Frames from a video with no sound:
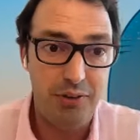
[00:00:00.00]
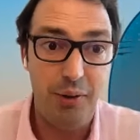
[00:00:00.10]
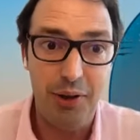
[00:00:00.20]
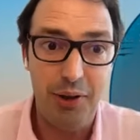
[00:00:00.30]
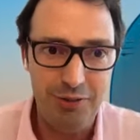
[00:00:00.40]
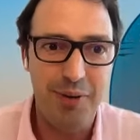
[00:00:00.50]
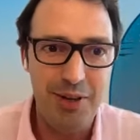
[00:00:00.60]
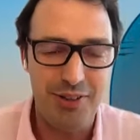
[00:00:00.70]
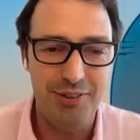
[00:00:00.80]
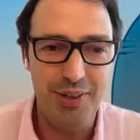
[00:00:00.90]
There's a lot of
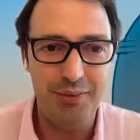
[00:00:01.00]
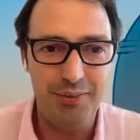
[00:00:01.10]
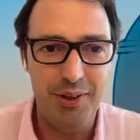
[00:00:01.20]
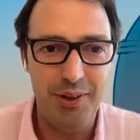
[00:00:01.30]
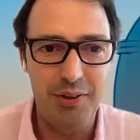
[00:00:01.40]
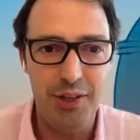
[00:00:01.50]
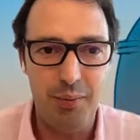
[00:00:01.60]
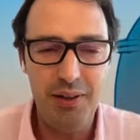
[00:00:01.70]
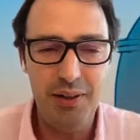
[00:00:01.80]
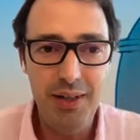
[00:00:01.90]
information down here
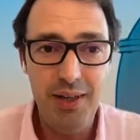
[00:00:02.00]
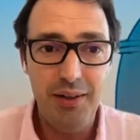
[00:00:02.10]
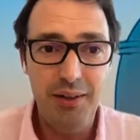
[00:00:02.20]
already.